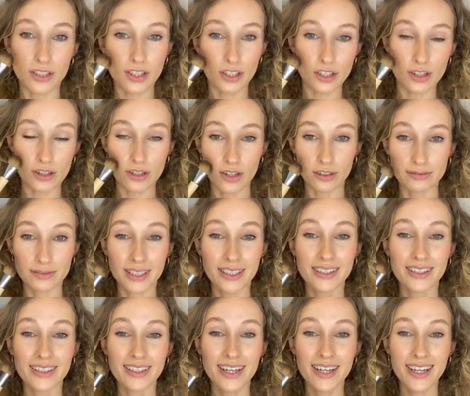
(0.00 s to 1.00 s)
You're just not.
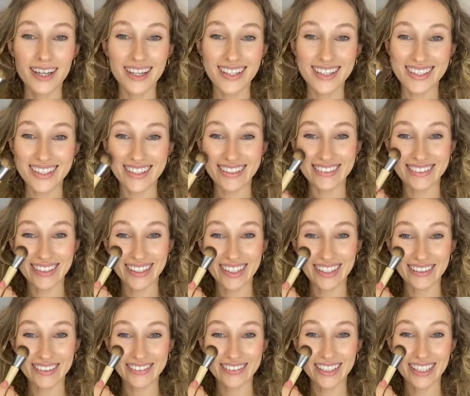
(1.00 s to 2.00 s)
So
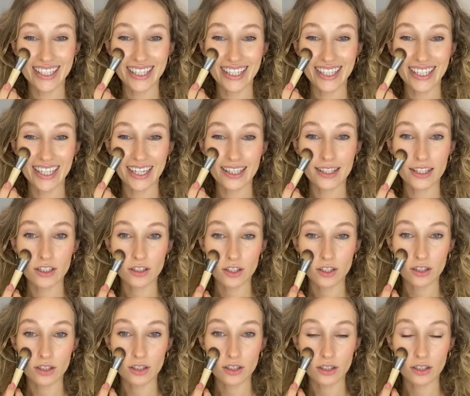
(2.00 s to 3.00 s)
if you put it here and
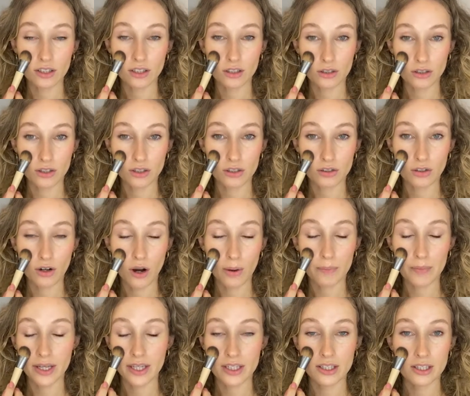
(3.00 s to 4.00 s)
then
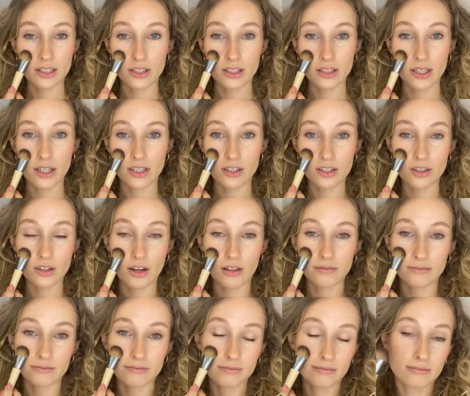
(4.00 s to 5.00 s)
drop, it's
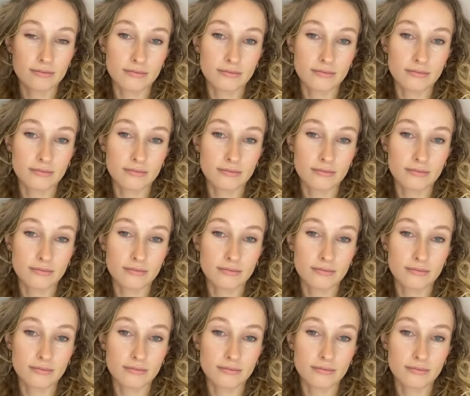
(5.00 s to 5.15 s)
not